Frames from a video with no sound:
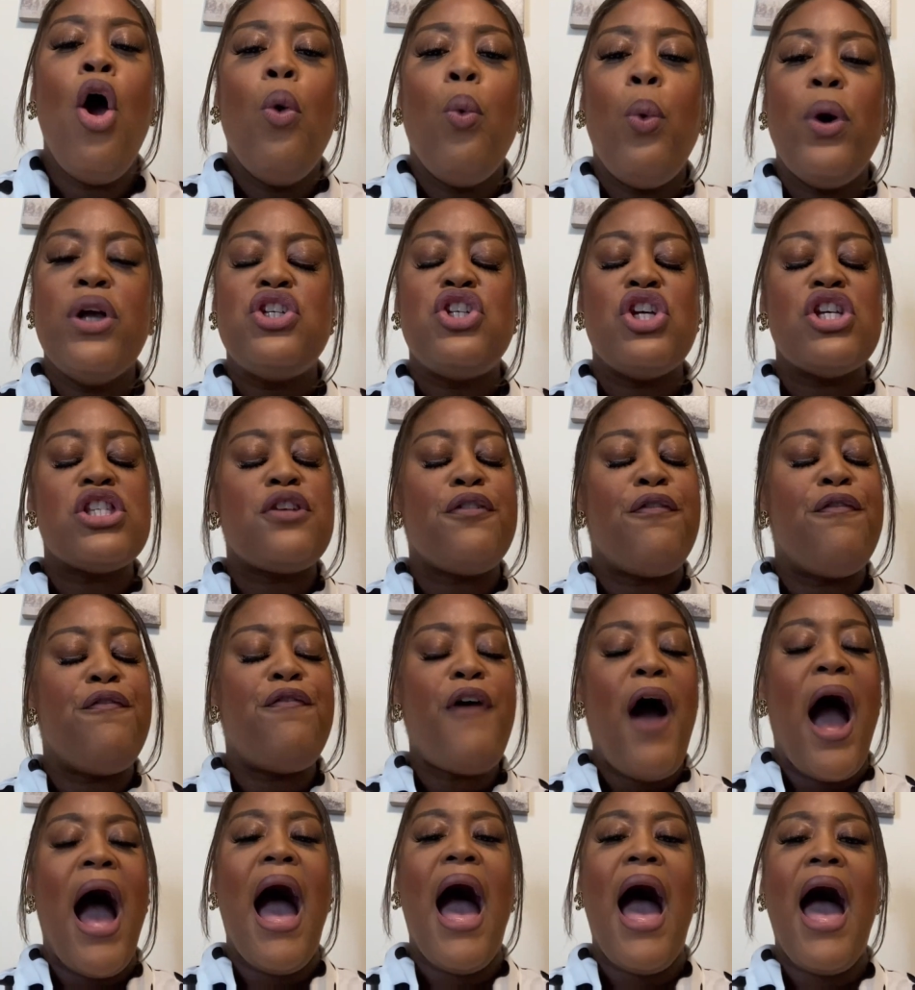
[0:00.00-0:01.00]
Which is
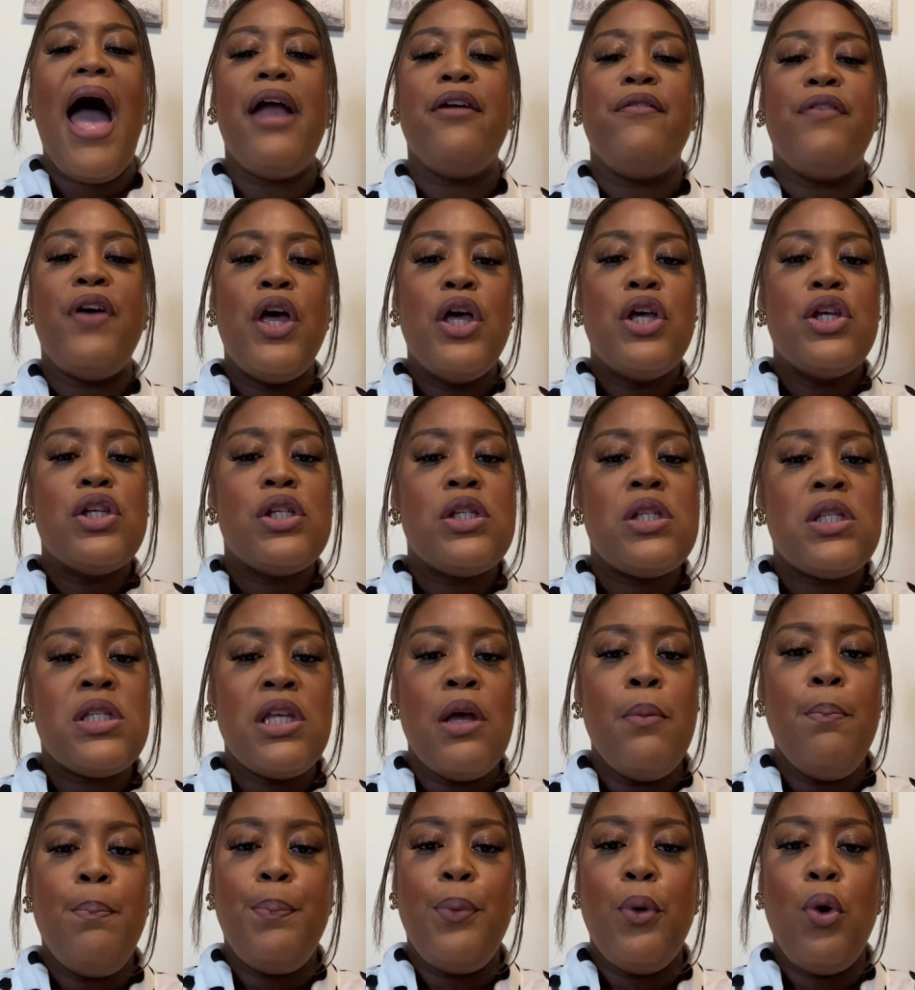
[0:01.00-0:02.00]
five
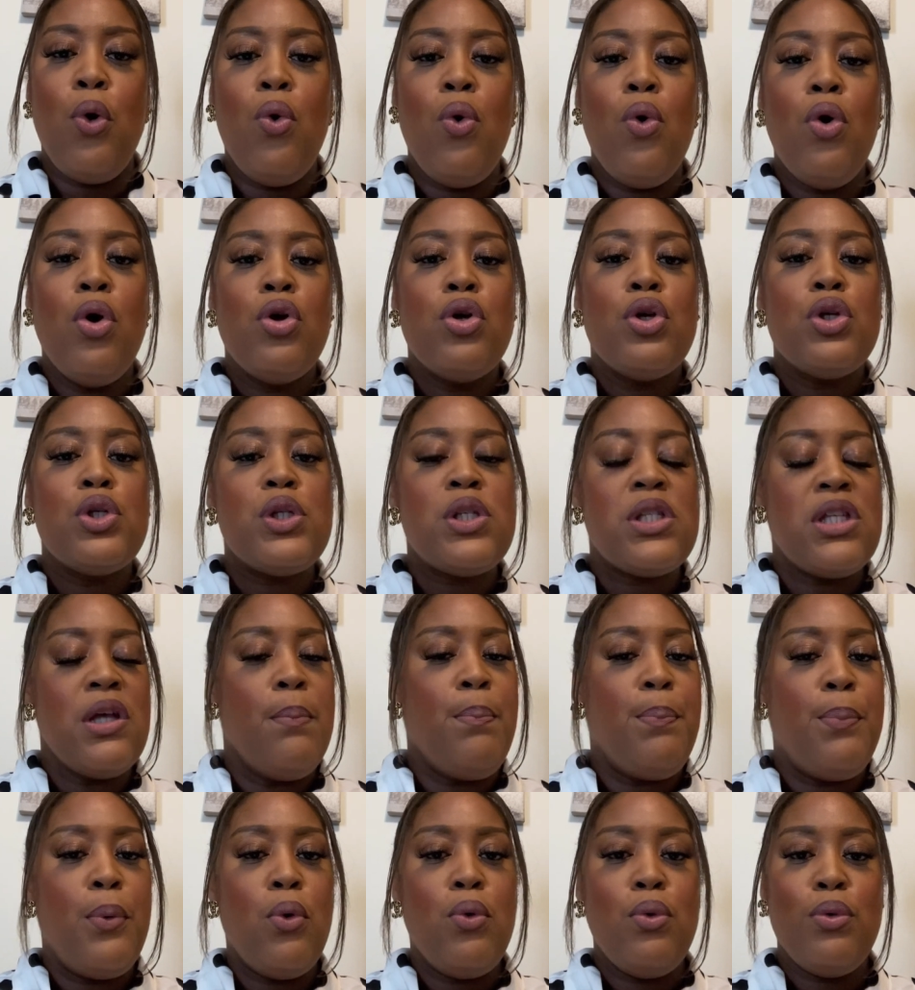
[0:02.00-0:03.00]
simple,
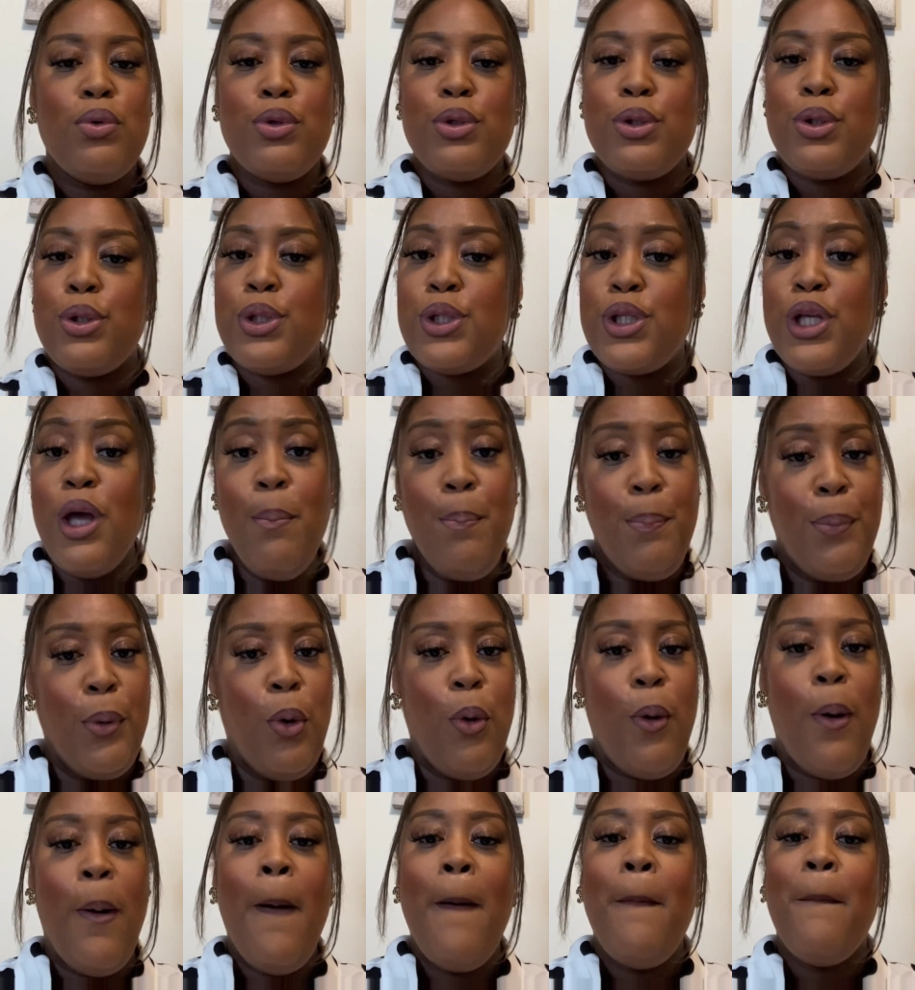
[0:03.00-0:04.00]
simple,
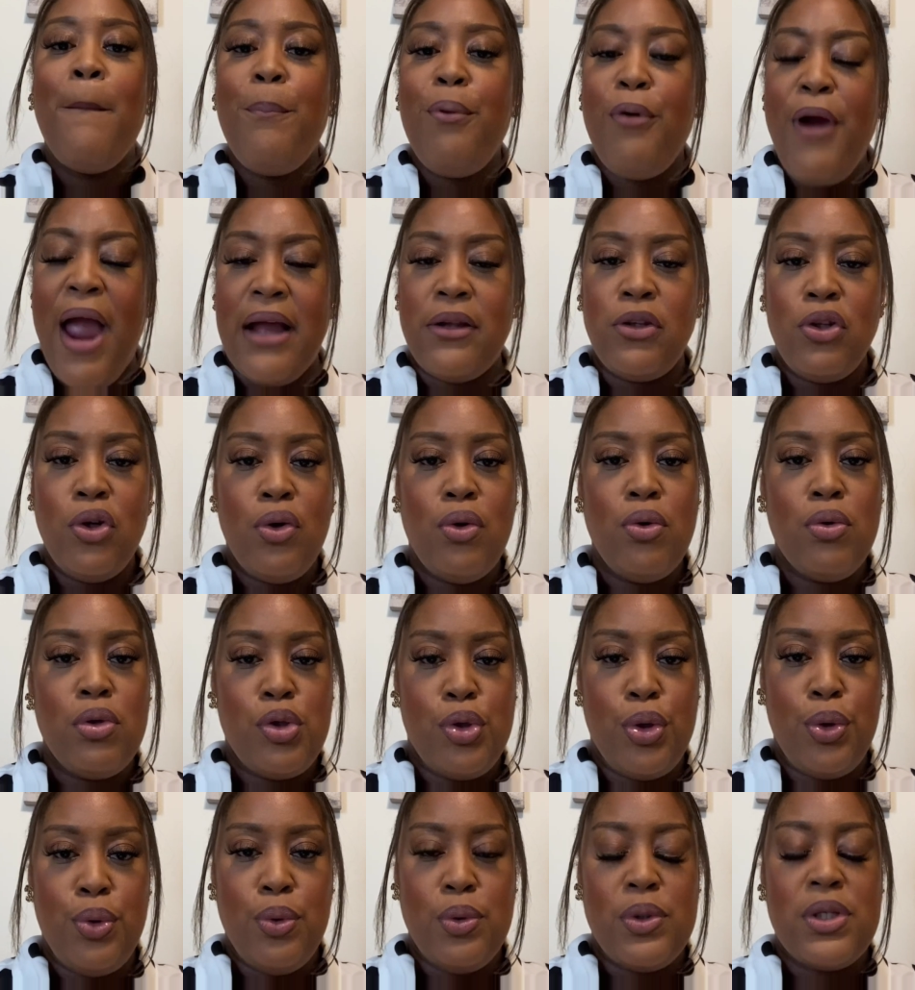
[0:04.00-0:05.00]
simple practical
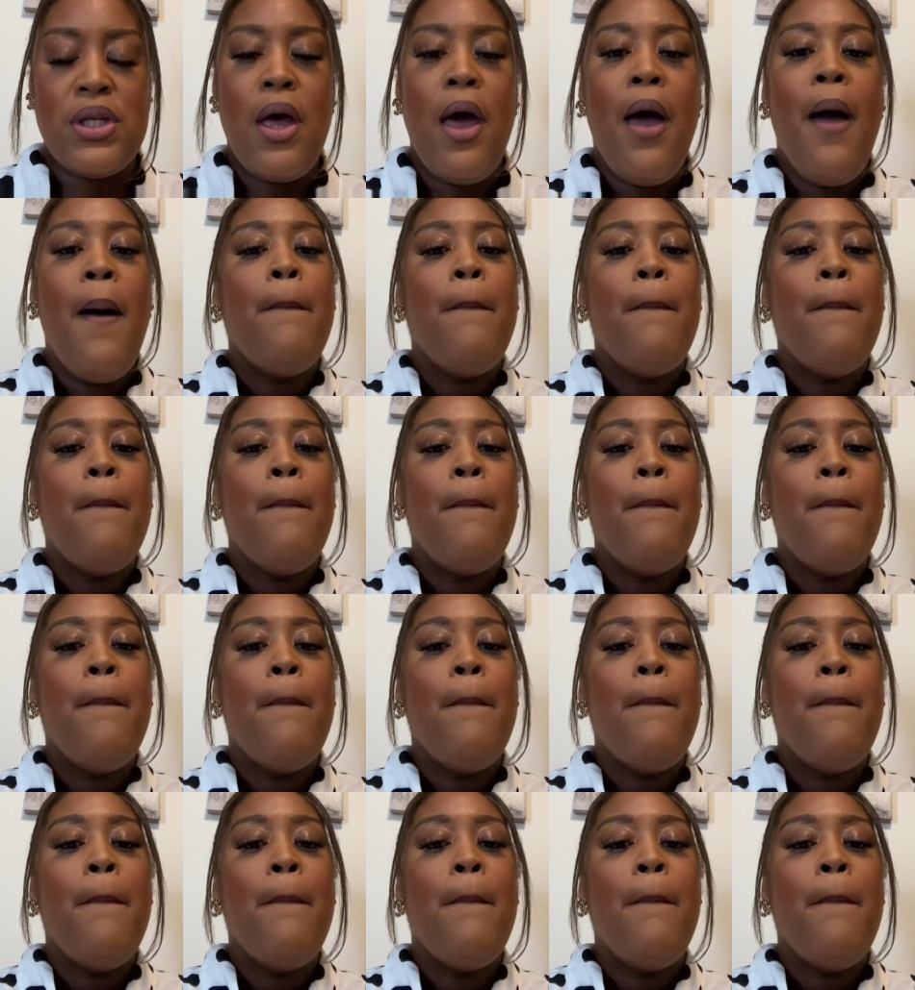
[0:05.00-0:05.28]
tools.